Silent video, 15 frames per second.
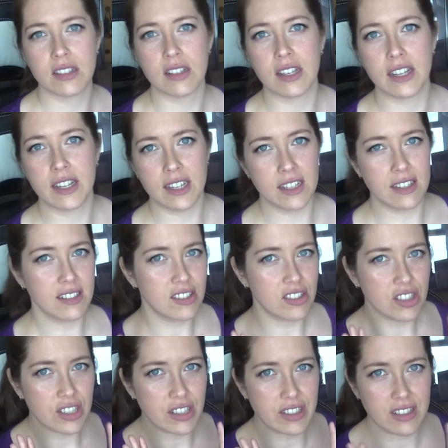Like it's
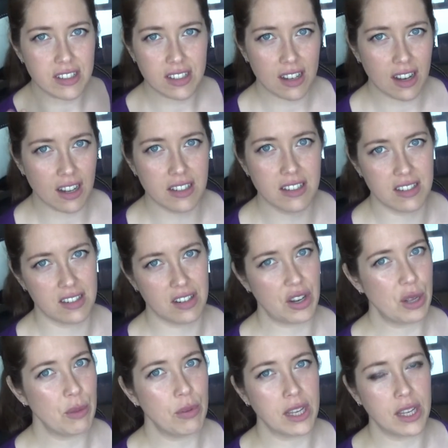just
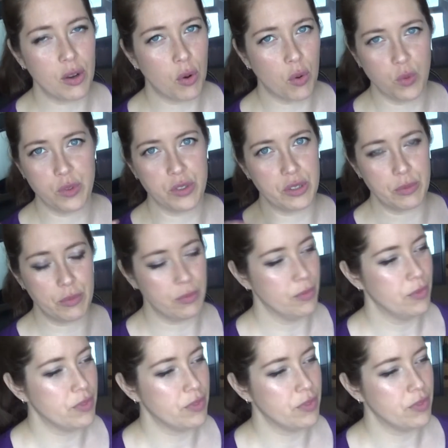undeniably awesome.